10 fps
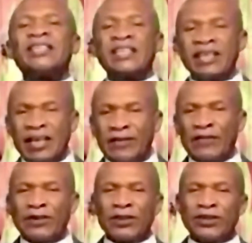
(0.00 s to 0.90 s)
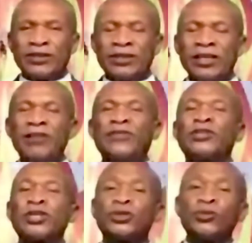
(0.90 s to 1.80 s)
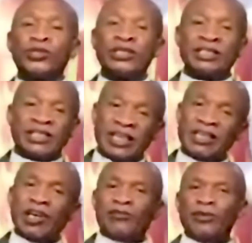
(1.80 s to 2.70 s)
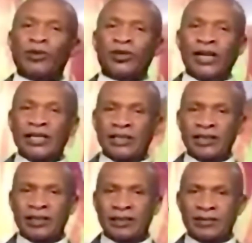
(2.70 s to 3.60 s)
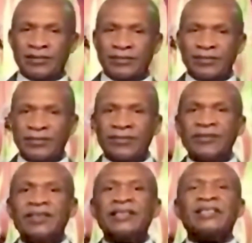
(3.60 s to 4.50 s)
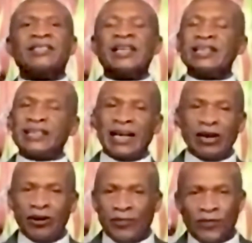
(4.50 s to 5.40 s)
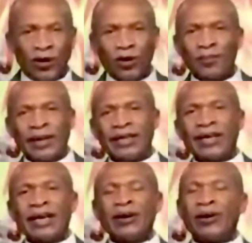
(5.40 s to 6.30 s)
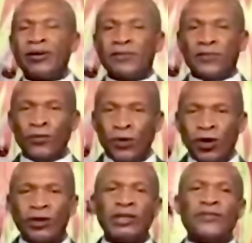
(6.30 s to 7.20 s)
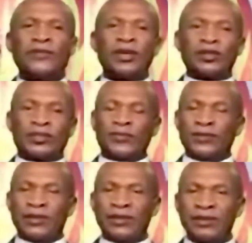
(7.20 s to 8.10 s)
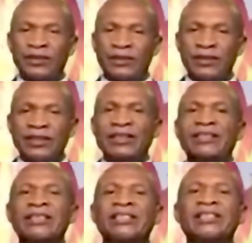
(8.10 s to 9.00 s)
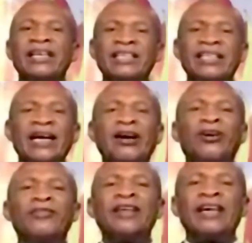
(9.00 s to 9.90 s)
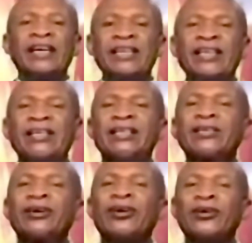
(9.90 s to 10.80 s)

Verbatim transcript: in Ephesus, Ephesus was the center of immorality, the center of all manner of worldly philosophy the center of learning